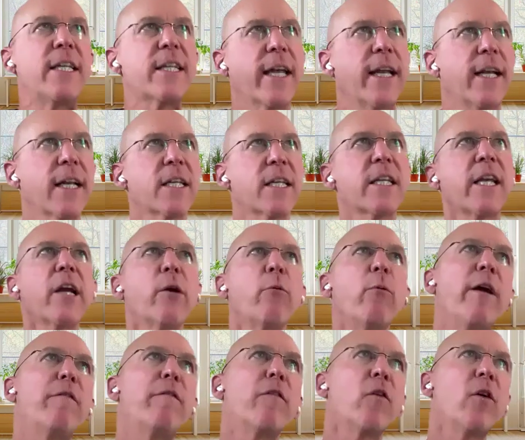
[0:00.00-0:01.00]
place and a
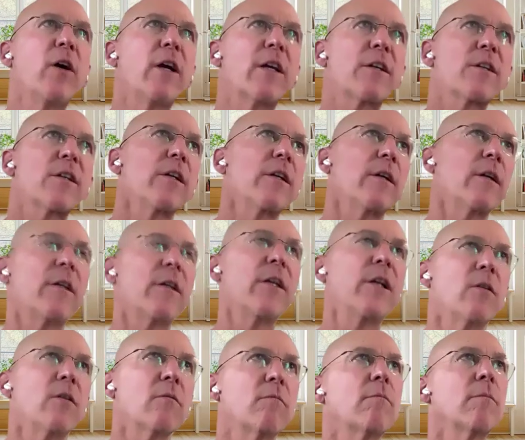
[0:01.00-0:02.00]
segue for us to,
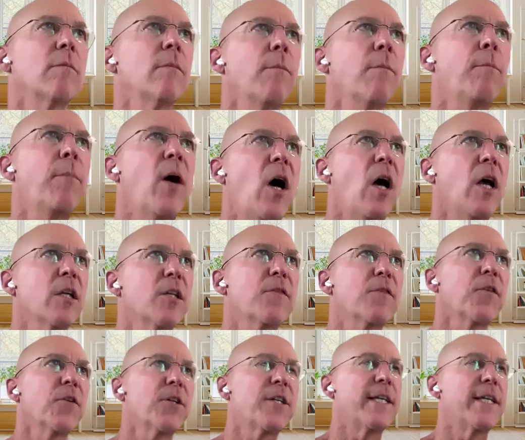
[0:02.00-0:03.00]

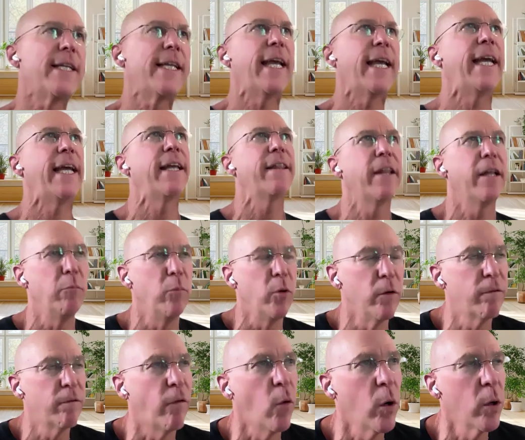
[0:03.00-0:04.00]
pause for today and
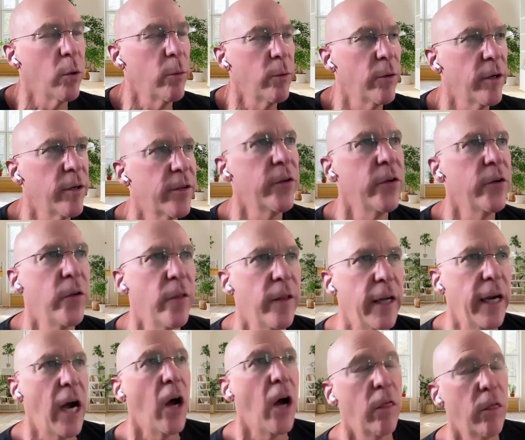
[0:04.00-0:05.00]
then move forward to
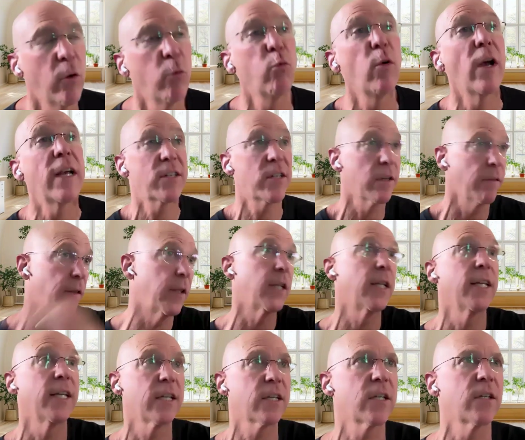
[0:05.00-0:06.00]
the rest of
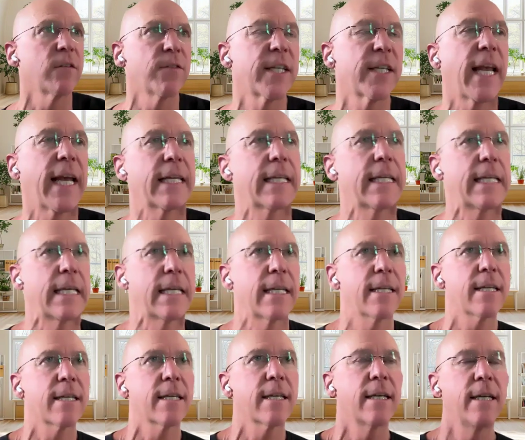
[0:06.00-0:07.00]
the list of
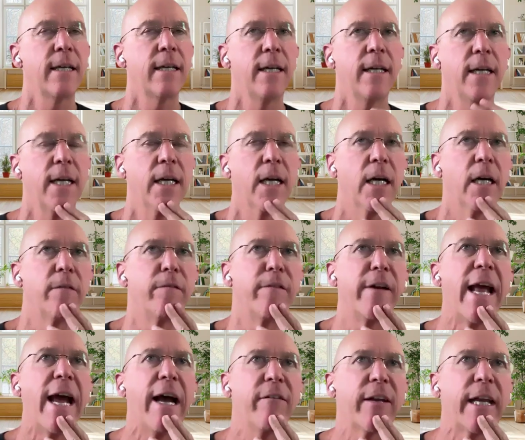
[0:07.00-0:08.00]
sextants
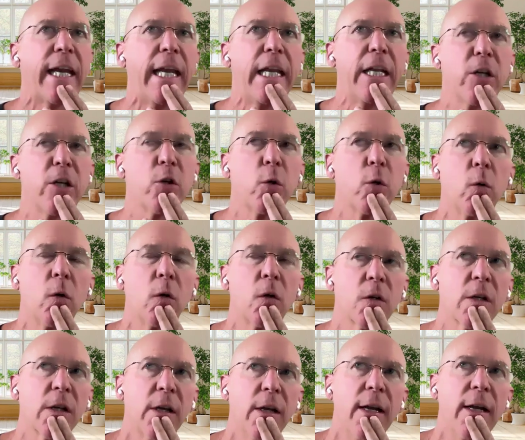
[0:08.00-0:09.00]
of navigating
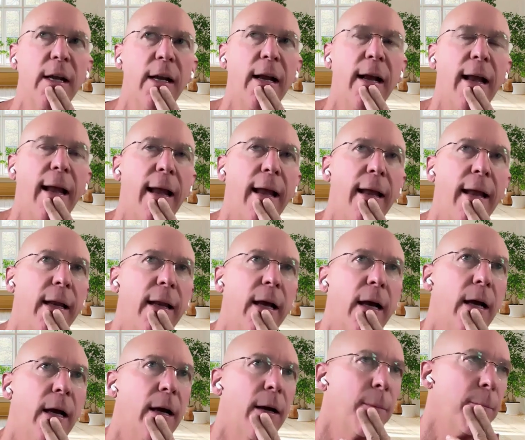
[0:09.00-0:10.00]
tools.
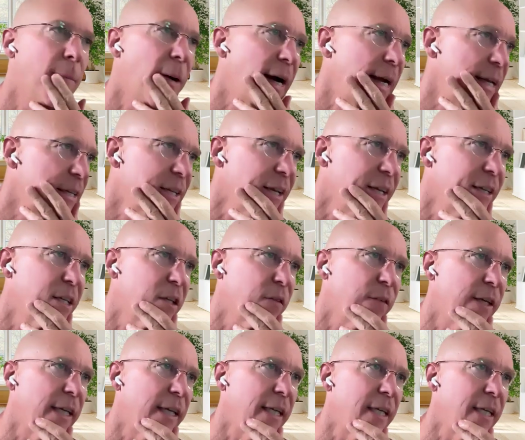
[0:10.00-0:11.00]
And my
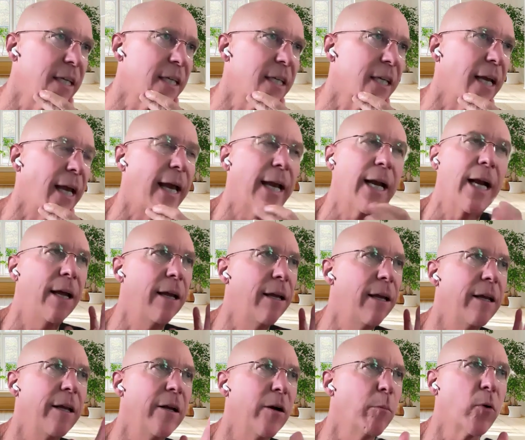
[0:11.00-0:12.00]
sense of it is, and